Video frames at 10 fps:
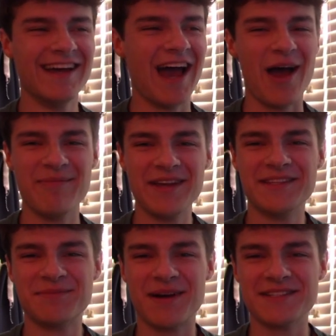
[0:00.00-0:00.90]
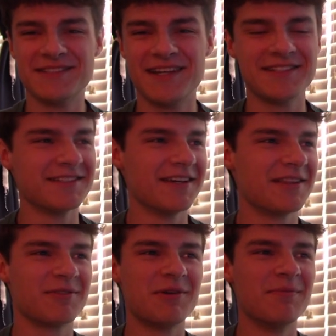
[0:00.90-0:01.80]
I made this
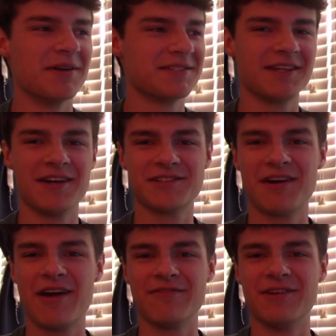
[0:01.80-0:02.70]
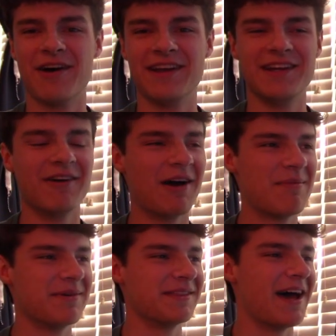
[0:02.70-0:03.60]
presentation 3 months ago, so I have no idea why I
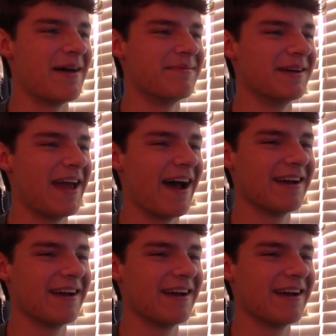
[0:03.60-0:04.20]
put that, but yeah.